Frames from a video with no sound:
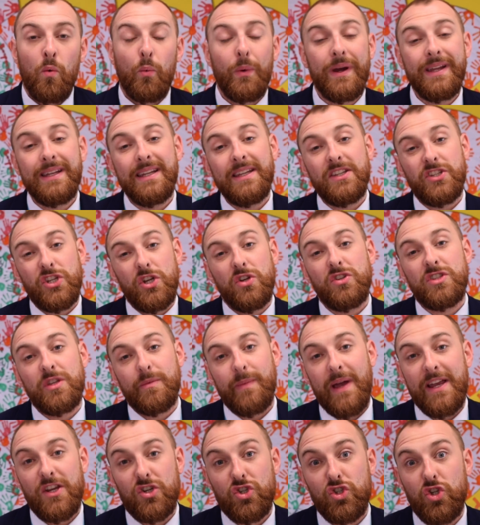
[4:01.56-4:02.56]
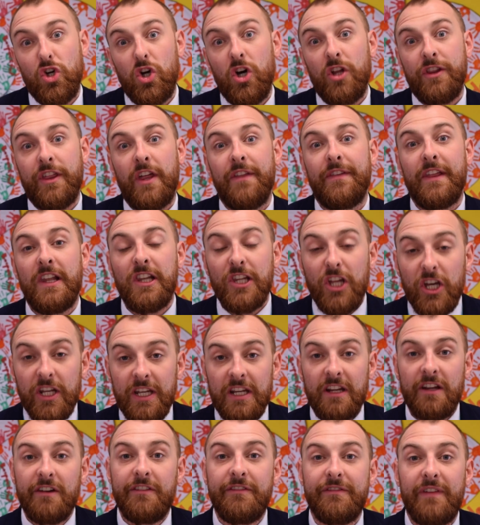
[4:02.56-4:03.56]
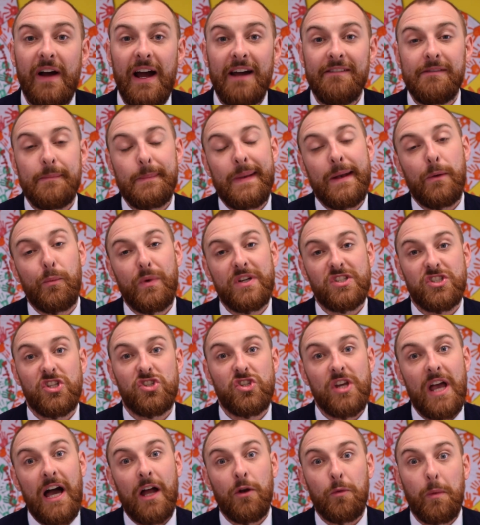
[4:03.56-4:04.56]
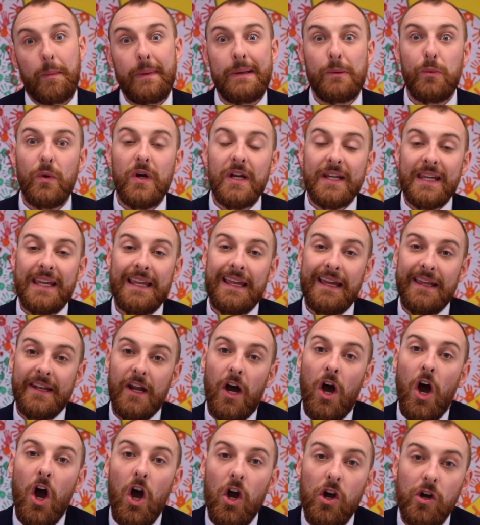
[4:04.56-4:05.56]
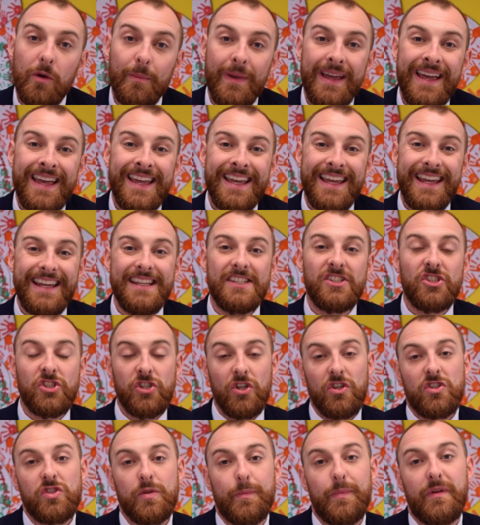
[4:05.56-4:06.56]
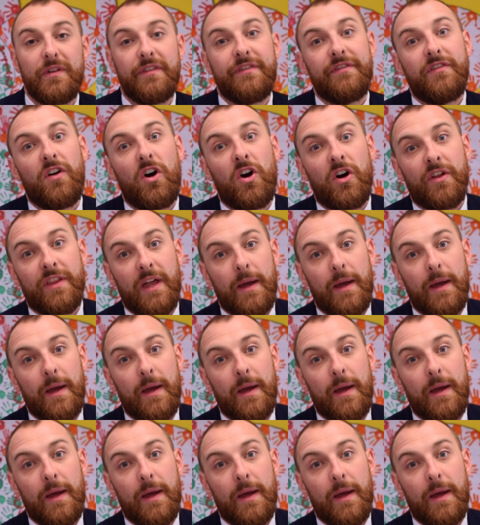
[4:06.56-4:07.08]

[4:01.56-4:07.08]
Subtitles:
We need you to make sure that the learning environment in which the child will be working in at home is suitable for